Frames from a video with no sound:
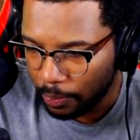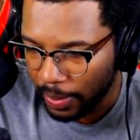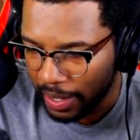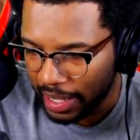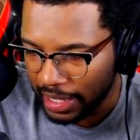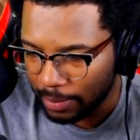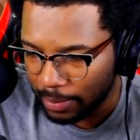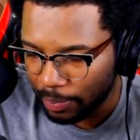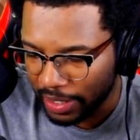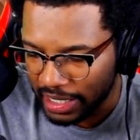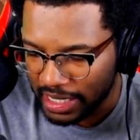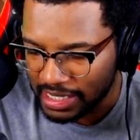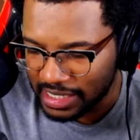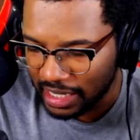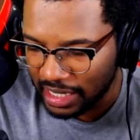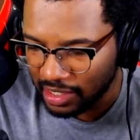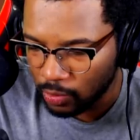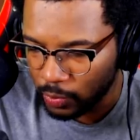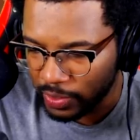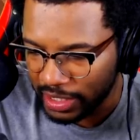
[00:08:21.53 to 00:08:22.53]
But
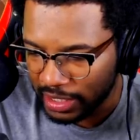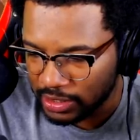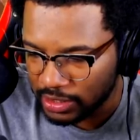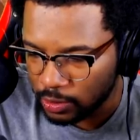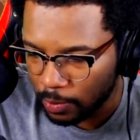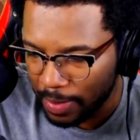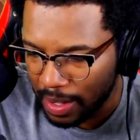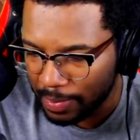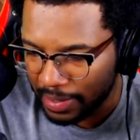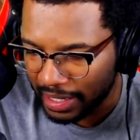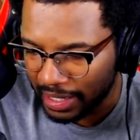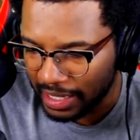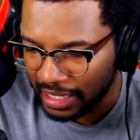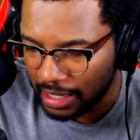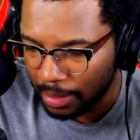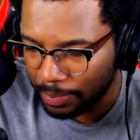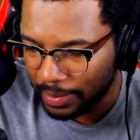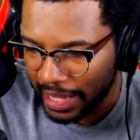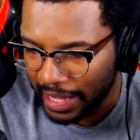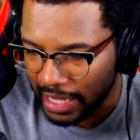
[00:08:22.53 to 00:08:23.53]
he's hella weak, so maybe I
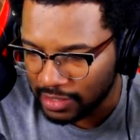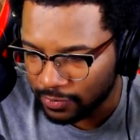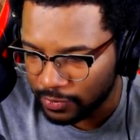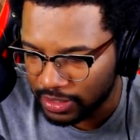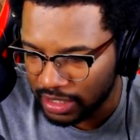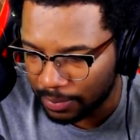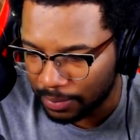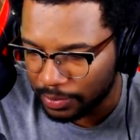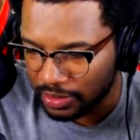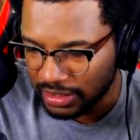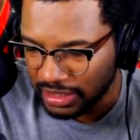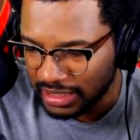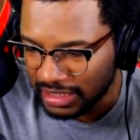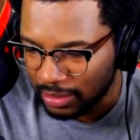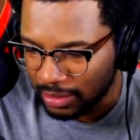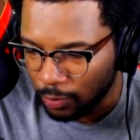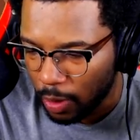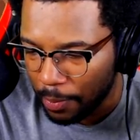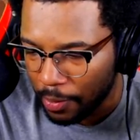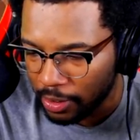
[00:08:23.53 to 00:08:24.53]
can get a blast for...
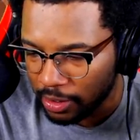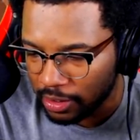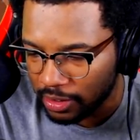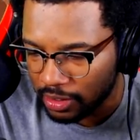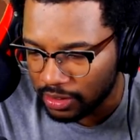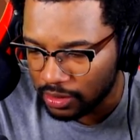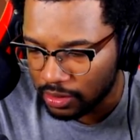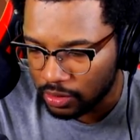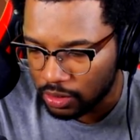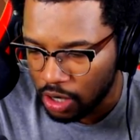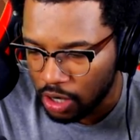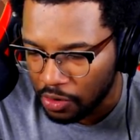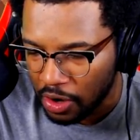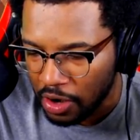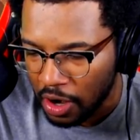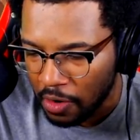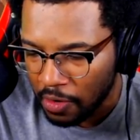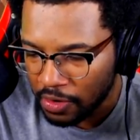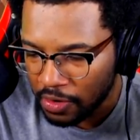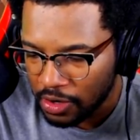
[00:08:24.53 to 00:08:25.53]
one more.
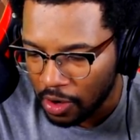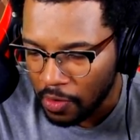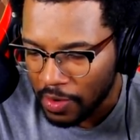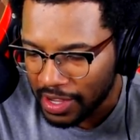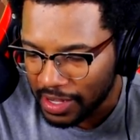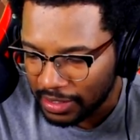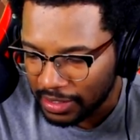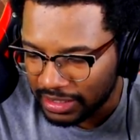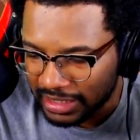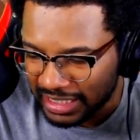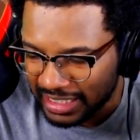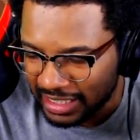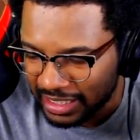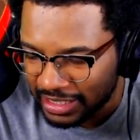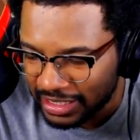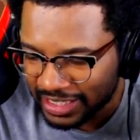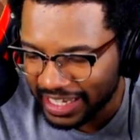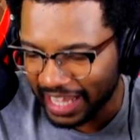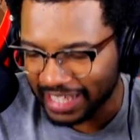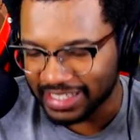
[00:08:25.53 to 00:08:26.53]
No.
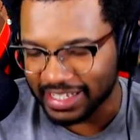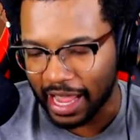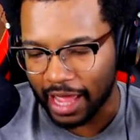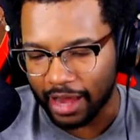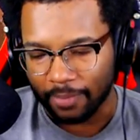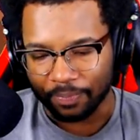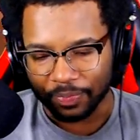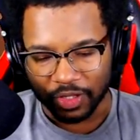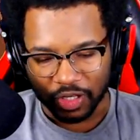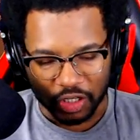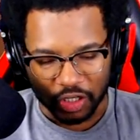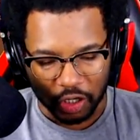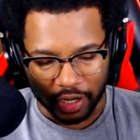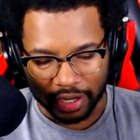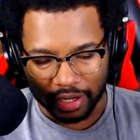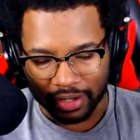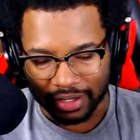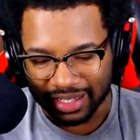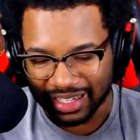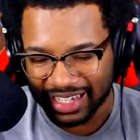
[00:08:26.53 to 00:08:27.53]
Yes, got him.
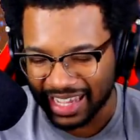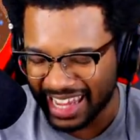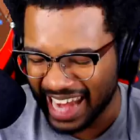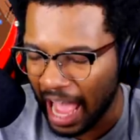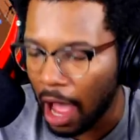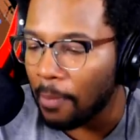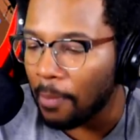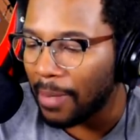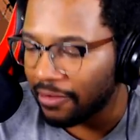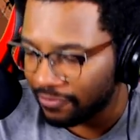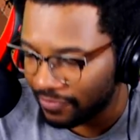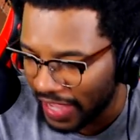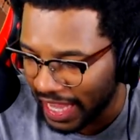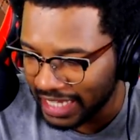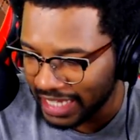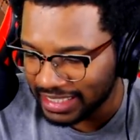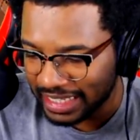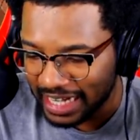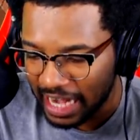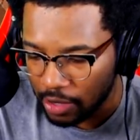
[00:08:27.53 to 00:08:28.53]
Good. Get out my
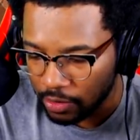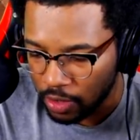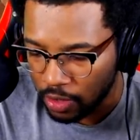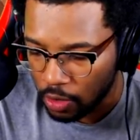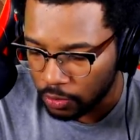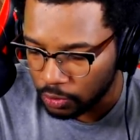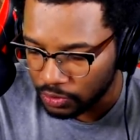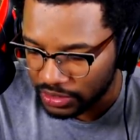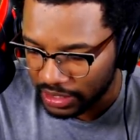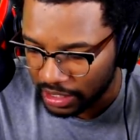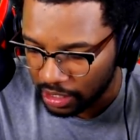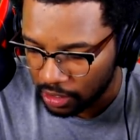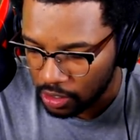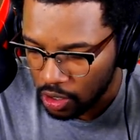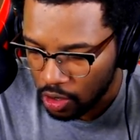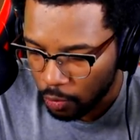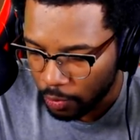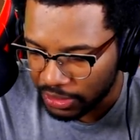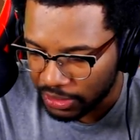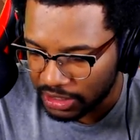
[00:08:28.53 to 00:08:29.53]
face. And now Goku's
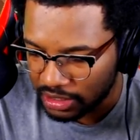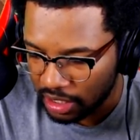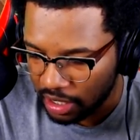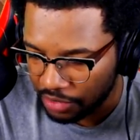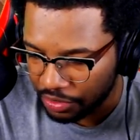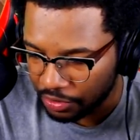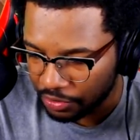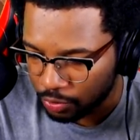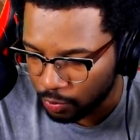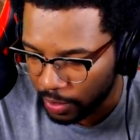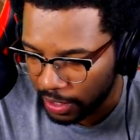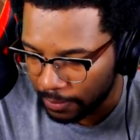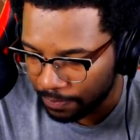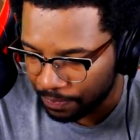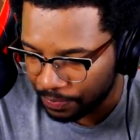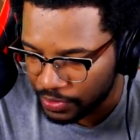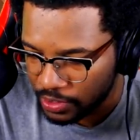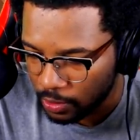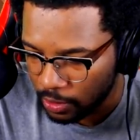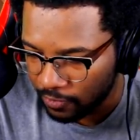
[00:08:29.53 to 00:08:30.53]
here, which is another threat.